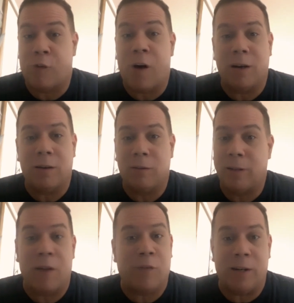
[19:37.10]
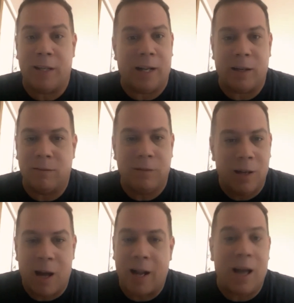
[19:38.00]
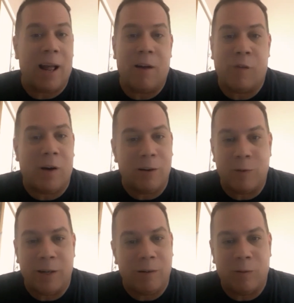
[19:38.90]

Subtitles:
fun. Definitely. Like I gotta have fun when